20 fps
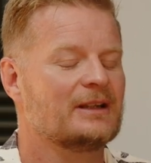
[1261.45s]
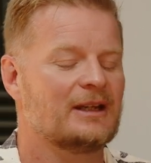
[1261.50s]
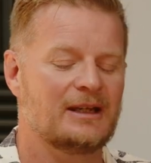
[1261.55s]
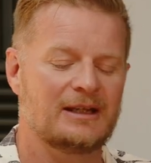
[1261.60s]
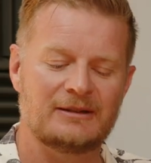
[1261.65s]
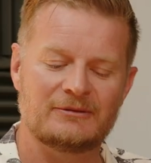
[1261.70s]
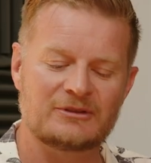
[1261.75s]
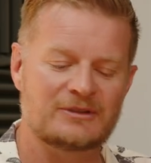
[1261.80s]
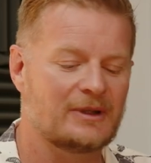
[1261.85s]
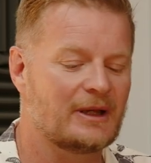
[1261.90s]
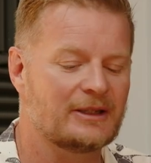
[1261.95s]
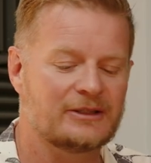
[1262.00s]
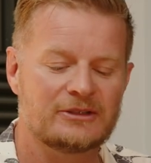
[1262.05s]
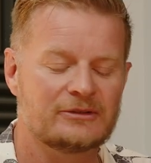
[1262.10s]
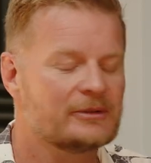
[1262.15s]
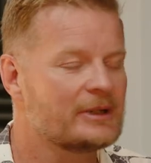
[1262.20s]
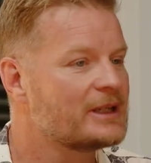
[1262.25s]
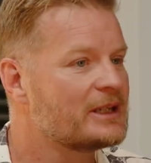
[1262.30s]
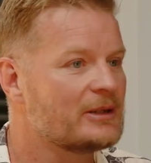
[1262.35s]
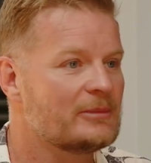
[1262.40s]
And it was like a
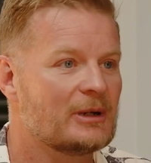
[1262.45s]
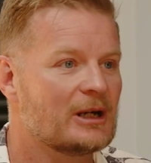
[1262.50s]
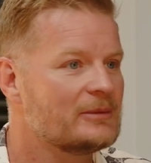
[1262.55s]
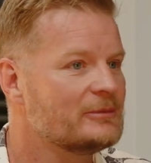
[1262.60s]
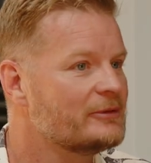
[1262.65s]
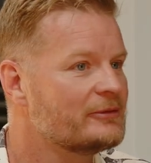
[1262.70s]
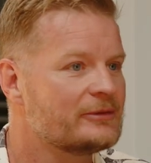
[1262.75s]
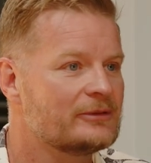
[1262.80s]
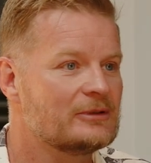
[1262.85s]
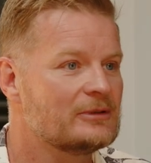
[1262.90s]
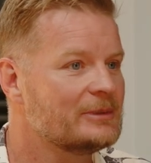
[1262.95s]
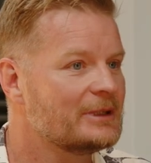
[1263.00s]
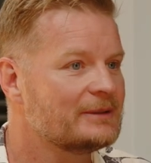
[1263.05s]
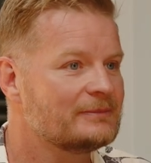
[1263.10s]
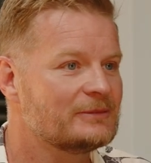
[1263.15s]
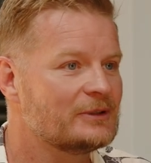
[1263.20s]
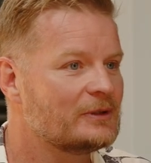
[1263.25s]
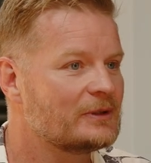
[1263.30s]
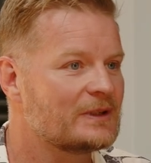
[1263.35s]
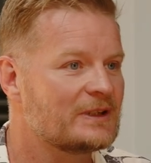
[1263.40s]
eureka moment for
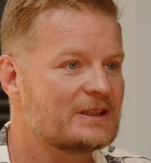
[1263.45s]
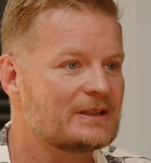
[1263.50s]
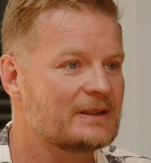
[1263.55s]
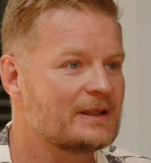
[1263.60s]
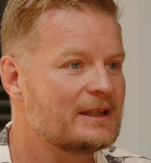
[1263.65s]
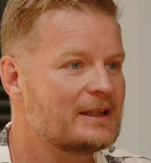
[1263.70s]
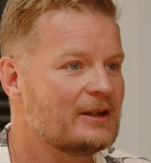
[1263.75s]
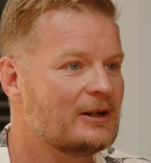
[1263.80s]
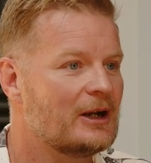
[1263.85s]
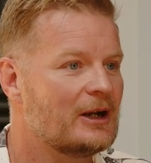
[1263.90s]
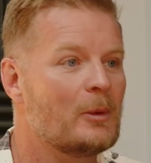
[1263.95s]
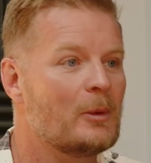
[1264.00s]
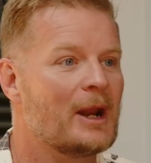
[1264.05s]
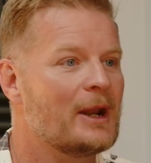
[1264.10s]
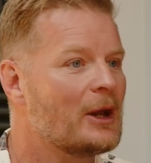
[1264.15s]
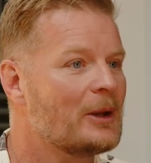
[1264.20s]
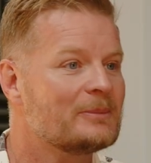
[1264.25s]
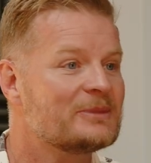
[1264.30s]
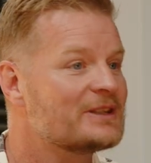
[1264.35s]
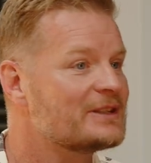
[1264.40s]
me, honestly.
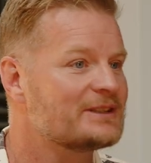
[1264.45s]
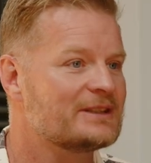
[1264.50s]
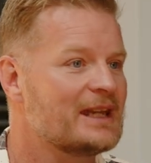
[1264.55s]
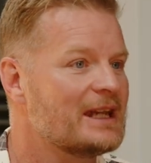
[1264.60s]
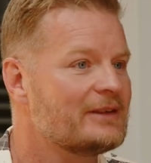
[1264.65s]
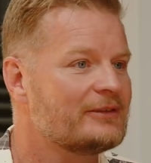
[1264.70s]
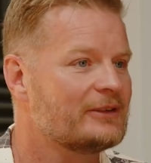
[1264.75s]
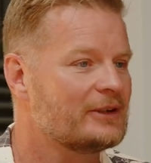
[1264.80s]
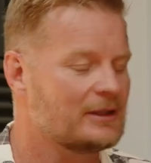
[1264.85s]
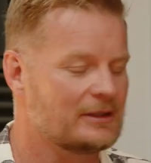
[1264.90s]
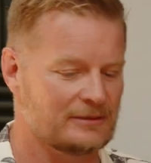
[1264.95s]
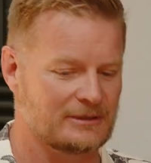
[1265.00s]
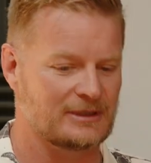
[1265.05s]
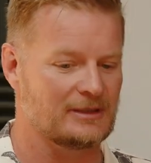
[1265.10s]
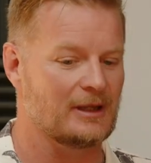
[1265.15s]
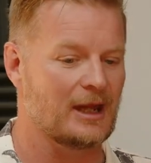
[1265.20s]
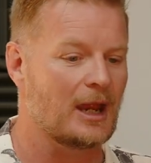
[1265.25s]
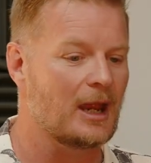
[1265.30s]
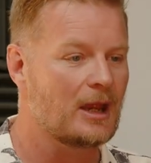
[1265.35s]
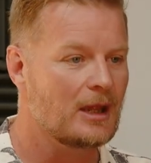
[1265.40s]
went home to Steph and I was
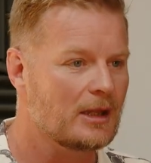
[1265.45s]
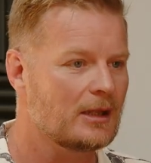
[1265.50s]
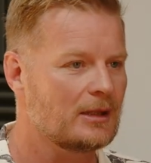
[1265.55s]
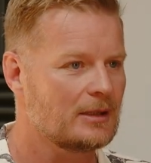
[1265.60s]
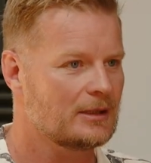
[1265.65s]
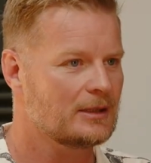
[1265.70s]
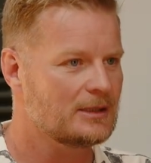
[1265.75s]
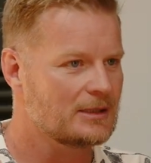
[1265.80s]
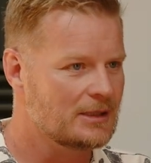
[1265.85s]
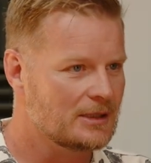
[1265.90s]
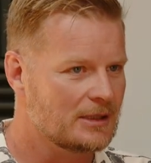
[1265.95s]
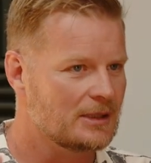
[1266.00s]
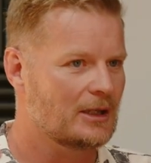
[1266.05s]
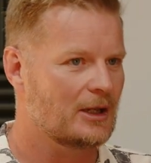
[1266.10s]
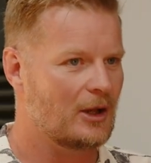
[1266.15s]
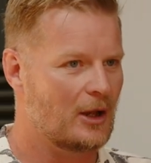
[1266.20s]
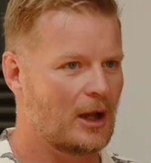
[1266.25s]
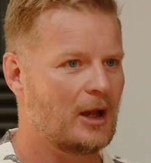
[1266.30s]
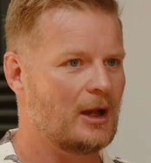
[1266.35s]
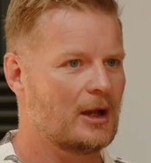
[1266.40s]
like,
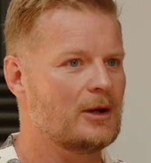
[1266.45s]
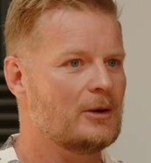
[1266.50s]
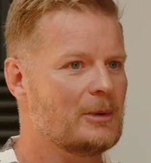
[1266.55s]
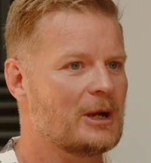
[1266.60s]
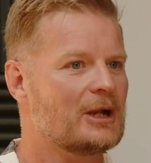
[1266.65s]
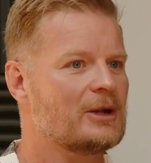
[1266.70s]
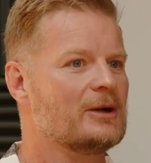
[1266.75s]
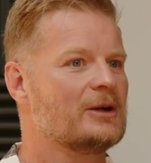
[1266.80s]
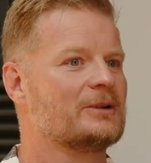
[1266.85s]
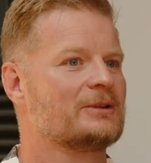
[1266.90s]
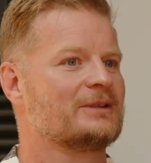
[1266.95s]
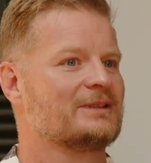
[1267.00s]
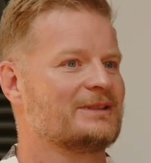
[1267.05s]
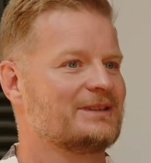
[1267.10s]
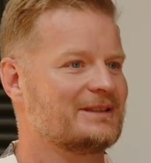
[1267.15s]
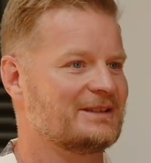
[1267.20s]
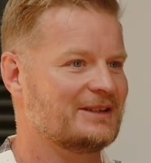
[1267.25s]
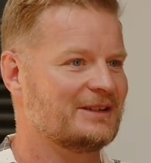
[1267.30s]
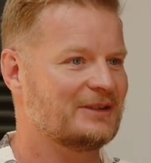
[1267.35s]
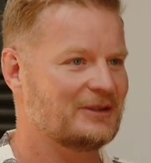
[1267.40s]
oh my God,
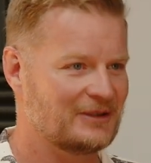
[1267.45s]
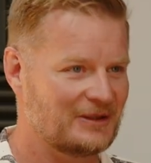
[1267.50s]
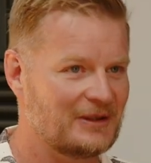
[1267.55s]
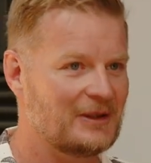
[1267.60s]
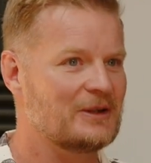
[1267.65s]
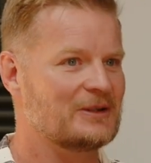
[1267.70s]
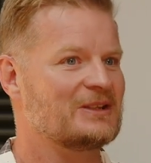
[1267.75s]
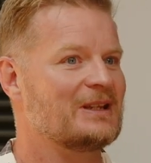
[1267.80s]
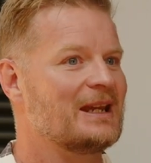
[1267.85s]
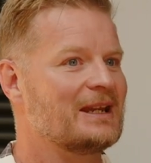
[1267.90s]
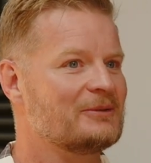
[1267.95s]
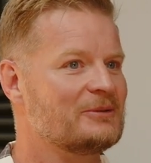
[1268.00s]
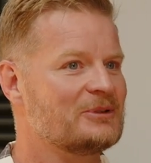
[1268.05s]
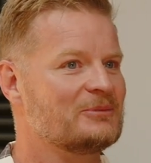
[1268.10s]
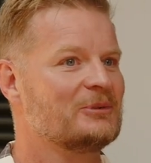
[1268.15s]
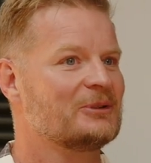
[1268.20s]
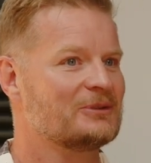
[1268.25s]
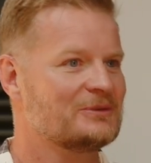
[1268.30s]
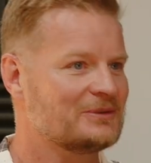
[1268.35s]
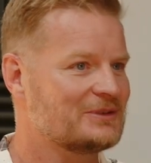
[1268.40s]
large
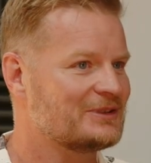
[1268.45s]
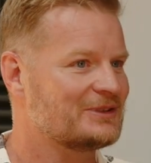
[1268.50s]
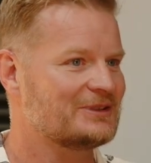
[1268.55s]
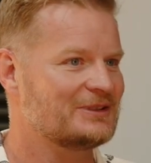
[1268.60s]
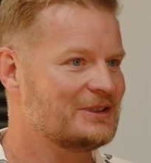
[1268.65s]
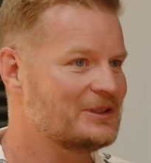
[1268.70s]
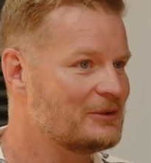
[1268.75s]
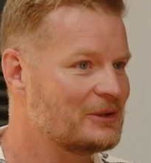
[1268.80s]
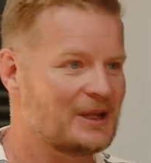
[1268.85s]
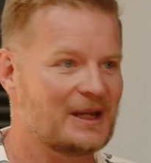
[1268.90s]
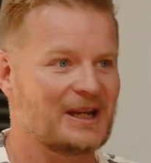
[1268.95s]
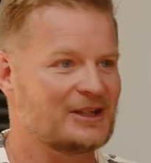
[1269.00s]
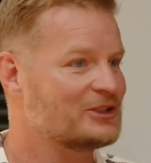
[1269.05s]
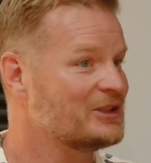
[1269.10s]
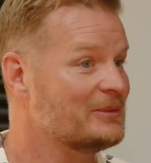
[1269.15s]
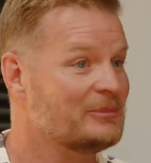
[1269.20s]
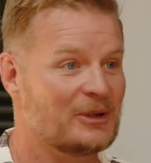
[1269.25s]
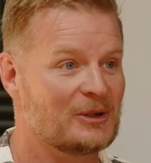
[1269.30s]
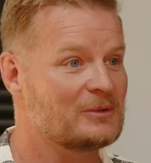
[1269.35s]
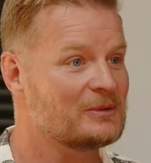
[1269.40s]
language models, you can
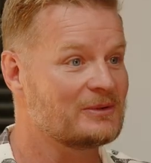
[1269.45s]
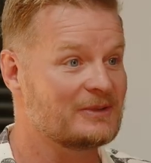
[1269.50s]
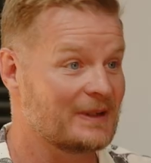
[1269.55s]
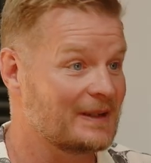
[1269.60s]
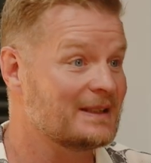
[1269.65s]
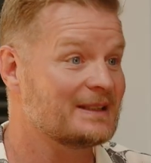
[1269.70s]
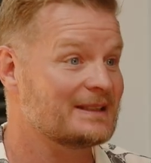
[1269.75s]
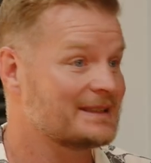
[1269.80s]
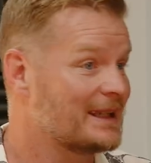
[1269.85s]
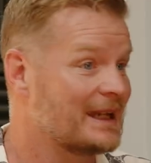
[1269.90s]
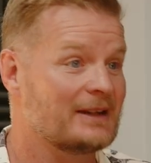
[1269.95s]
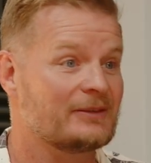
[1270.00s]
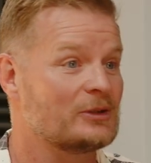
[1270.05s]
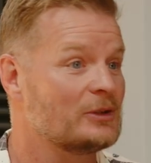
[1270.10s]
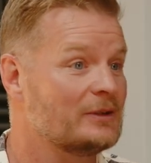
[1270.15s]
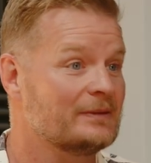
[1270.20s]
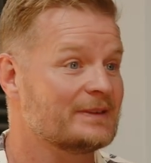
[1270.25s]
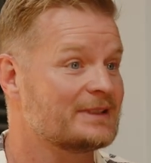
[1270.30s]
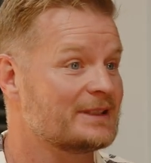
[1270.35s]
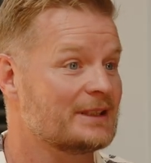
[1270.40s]
actually build things to have
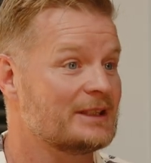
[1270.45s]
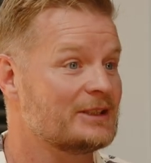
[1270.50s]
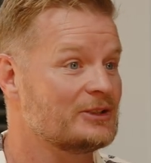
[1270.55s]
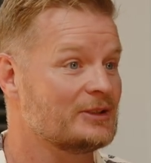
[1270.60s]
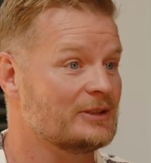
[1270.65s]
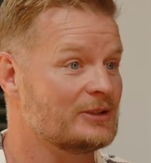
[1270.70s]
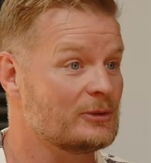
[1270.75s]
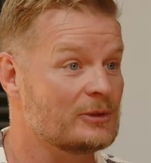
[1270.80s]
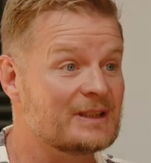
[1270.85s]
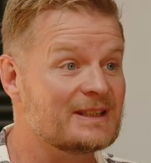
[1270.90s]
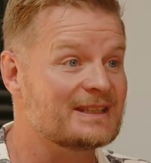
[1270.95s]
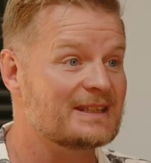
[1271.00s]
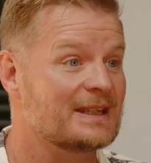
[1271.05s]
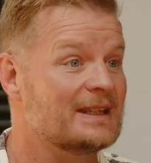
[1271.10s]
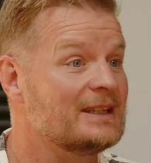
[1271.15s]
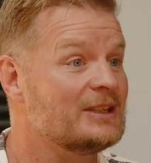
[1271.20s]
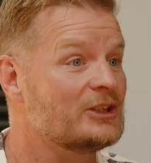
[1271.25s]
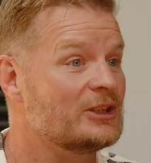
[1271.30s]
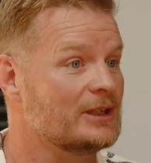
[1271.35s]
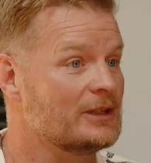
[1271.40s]
conversations. You can
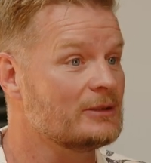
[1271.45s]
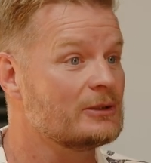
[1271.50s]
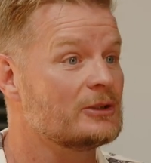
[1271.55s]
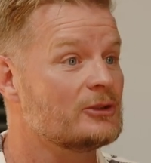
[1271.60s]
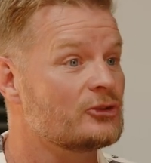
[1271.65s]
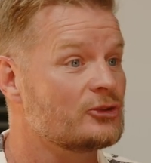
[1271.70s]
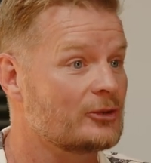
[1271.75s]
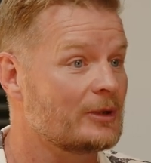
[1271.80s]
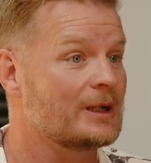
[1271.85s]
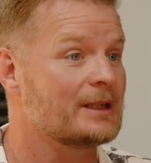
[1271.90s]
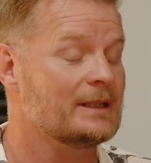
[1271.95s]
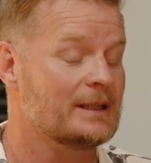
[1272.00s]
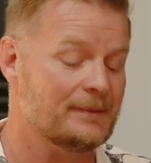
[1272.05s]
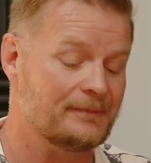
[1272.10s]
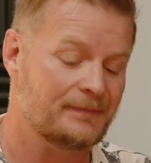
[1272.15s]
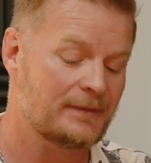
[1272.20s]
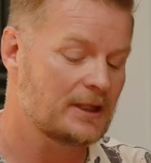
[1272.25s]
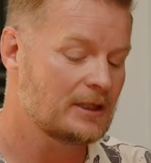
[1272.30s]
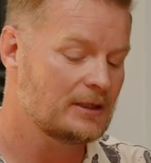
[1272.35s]
teach it, you can train it.